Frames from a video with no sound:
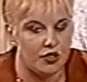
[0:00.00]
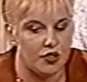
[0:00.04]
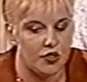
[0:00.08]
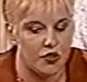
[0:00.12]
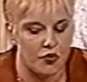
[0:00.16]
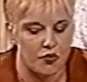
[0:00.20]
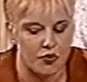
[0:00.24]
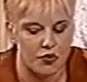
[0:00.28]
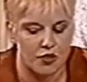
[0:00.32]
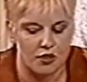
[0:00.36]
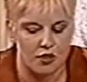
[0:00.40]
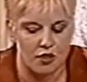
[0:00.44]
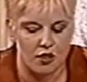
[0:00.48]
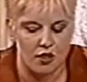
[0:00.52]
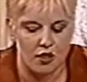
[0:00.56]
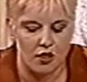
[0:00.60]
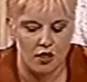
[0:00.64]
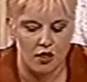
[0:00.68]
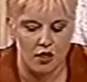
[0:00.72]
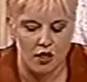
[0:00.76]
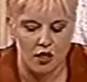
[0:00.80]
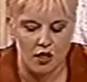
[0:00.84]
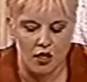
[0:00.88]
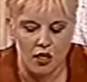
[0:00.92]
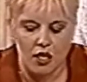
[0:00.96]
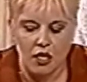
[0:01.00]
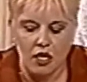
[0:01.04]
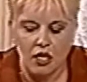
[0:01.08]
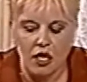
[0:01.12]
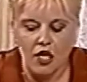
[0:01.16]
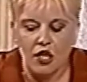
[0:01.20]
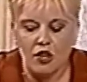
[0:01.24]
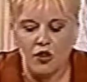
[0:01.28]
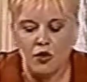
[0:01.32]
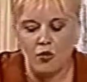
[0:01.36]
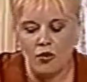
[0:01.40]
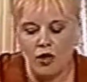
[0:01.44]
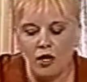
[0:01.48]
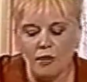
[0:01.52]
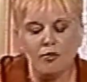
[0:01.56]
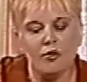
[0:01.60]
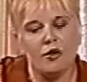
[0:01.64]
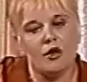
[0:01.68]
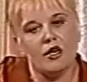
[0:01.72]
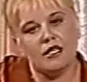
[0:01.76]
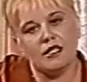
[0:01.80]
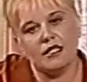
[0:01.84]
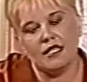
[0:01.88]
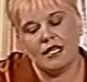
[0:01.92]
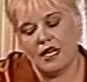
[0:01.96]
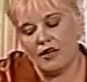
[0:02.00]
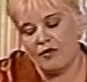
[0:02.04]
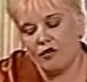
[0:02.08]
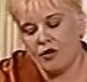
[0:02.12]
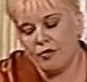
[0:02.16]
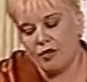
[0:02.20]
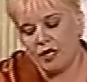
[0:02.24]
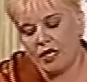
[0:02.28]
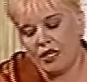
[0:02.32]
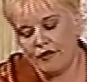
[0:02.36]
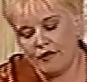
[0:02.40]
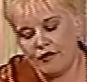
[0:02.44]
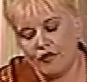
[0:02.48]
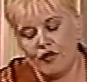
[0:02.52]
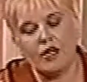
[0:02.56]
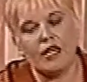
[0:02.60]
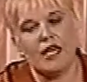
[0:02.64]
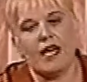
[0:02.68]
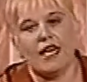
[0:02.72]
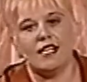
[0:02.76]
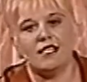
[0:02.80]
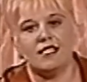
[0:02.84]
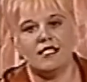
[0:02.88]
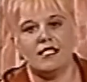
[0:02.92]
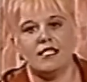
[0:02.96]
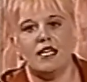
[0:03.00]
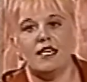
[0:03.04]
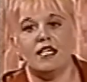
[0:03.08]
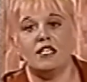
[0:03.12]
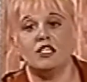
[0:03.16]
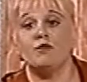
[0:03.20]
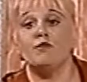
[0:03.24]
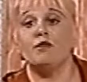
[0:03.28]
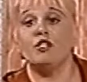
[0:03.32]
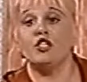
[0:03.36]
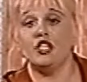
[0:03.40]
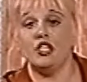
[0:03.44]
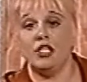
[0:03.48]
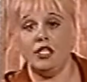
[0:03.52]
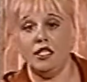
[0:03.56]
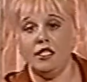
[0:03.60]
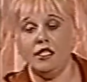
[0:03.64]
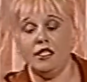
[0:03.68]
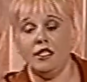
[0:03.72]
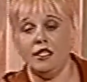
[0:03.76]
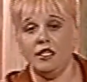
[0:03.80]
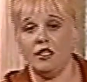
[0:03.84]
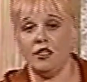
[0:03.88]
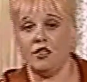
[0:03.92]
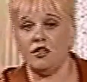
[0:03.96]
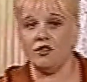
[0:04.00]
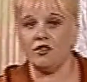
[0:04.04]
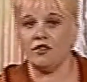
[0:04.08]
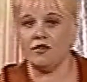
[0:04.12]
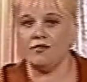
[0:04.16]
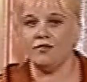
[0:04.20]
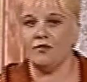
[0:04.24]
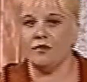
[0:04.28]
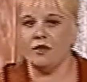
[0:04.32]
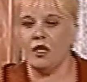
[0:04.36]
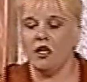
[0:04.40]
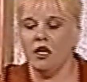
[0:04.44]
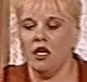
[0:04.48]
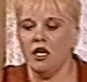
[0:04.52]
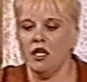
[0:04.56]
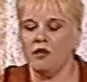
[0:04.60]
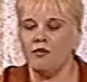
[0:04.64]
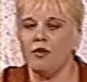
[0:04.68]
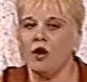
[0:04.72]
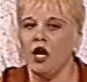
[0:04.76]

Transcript: use. The one part that everybody forgets is machine needles. The